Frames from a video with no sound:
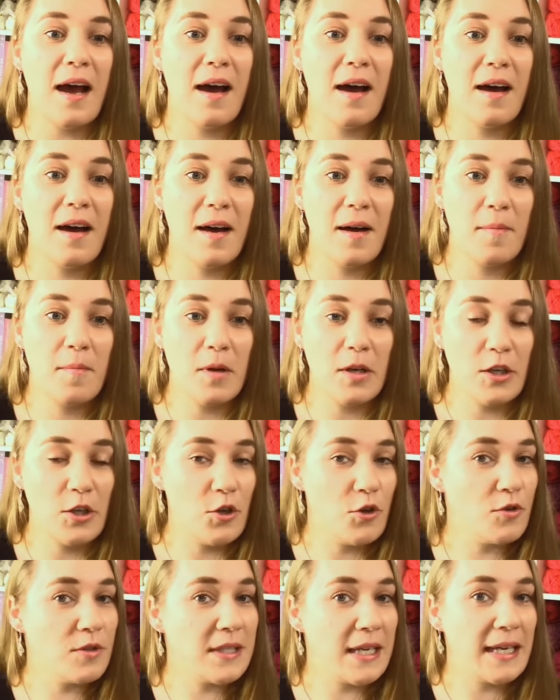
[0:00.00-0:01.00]
um,
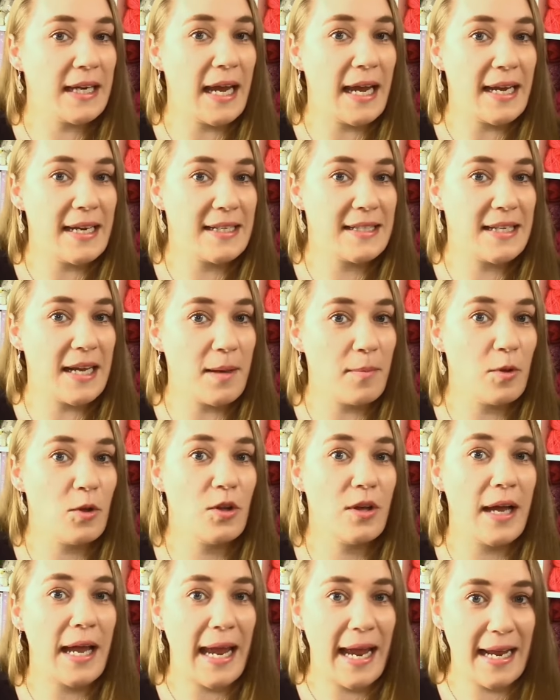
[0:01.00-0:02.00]
using a
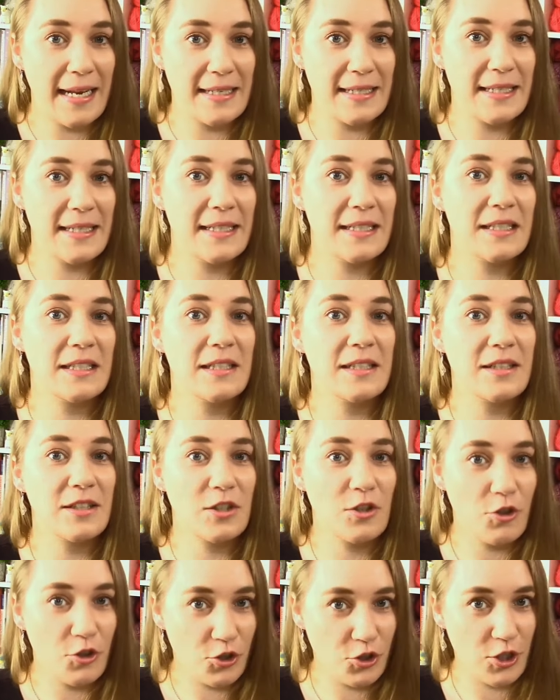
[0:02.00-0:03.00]
double ended
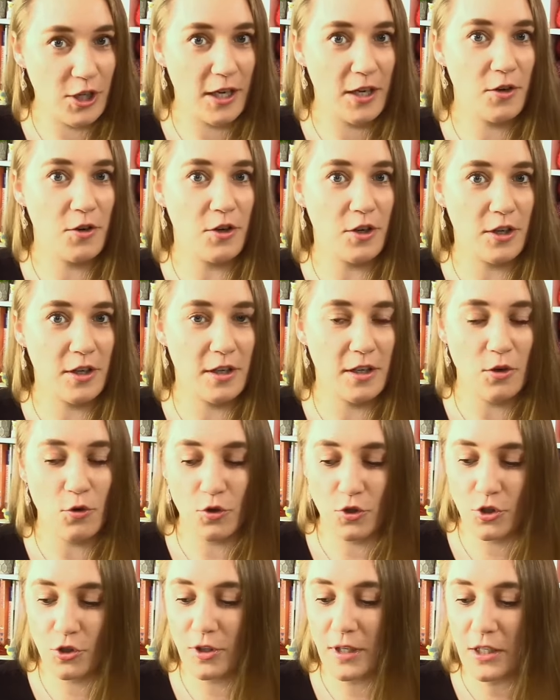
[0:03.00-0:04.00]
crochet hook
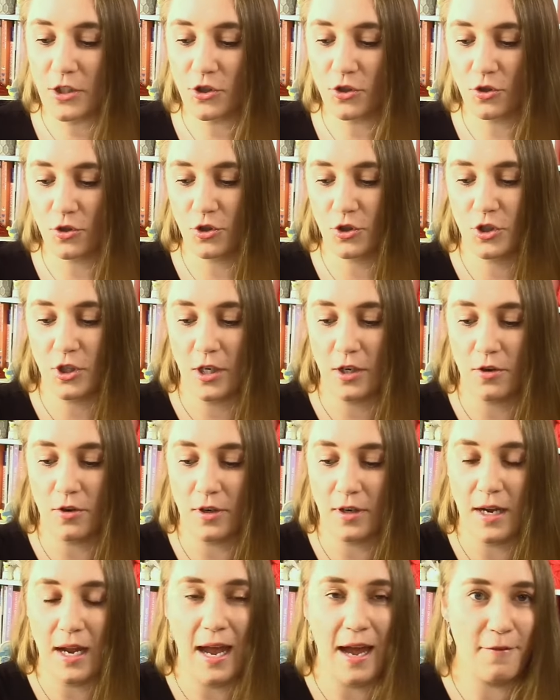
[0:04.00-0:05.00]
or Tunisian crochet
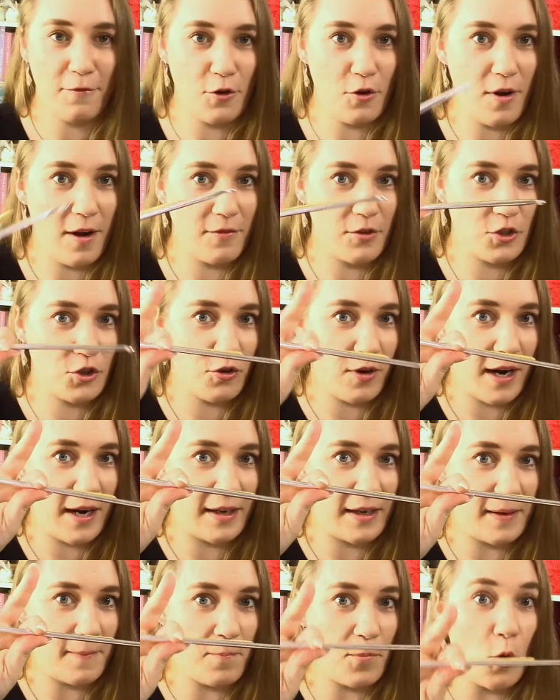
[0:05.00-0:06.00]
hook? Have you ever
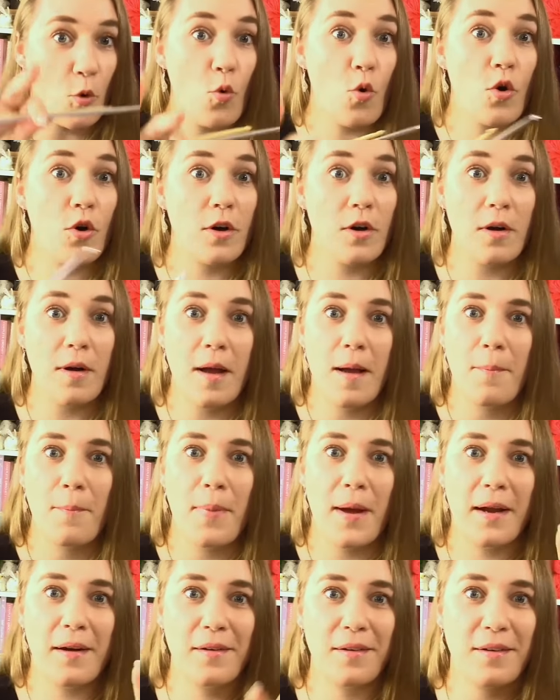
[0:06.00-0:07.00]
tried it? Or
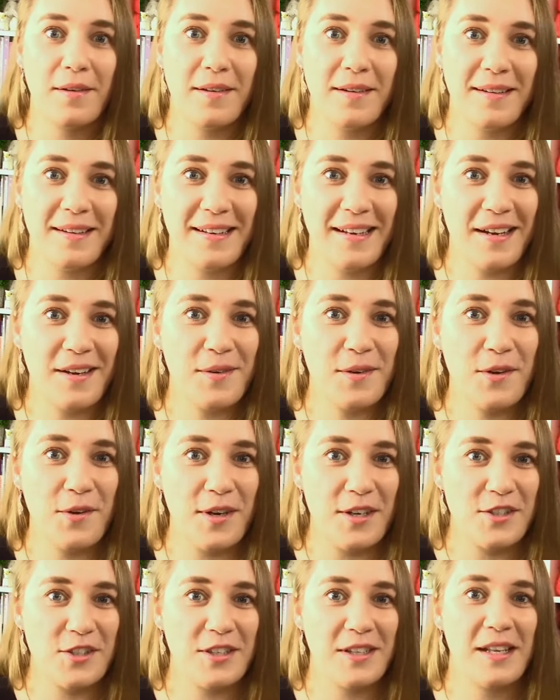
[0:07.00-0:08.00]
better, another
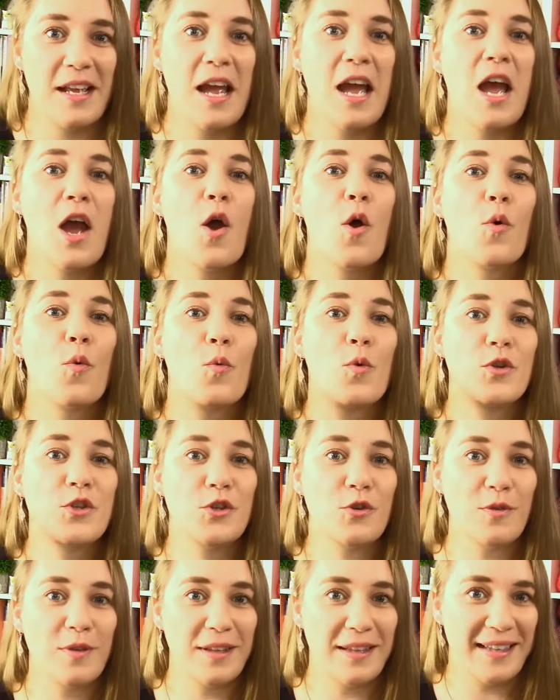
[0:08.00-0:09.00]
question,
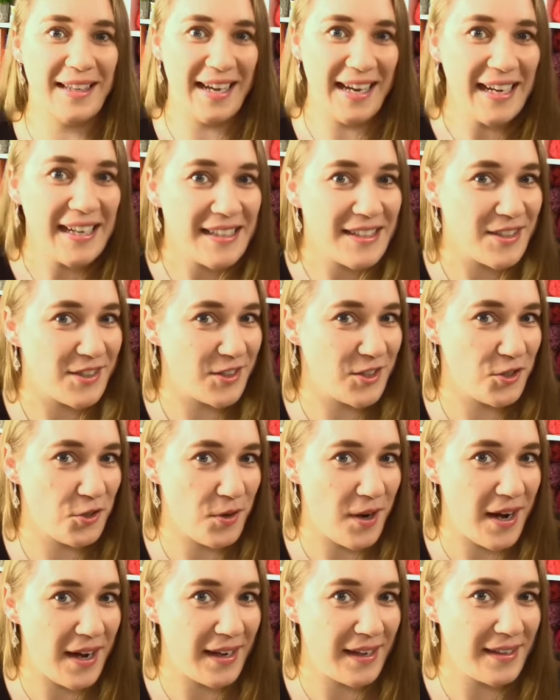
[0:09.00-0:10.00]
would you like to
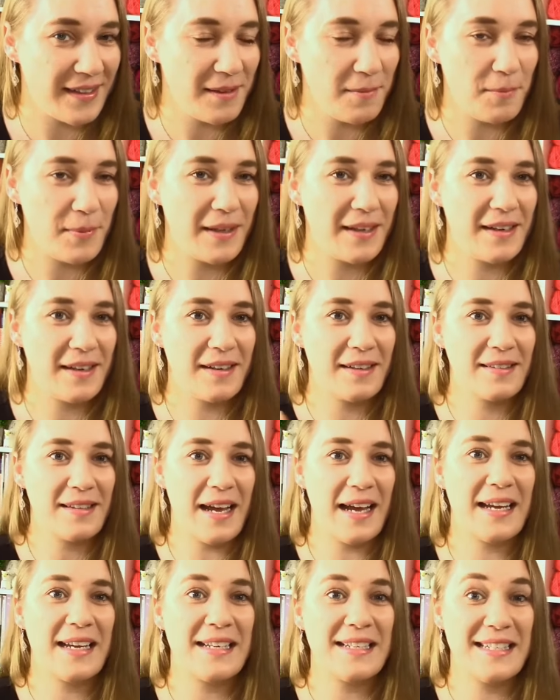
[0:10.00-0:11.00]
try it? Because
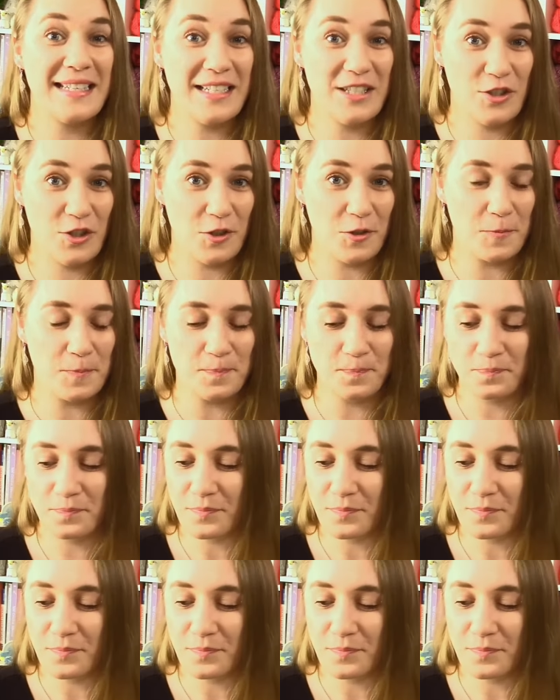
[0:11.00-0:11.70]
I can teach you.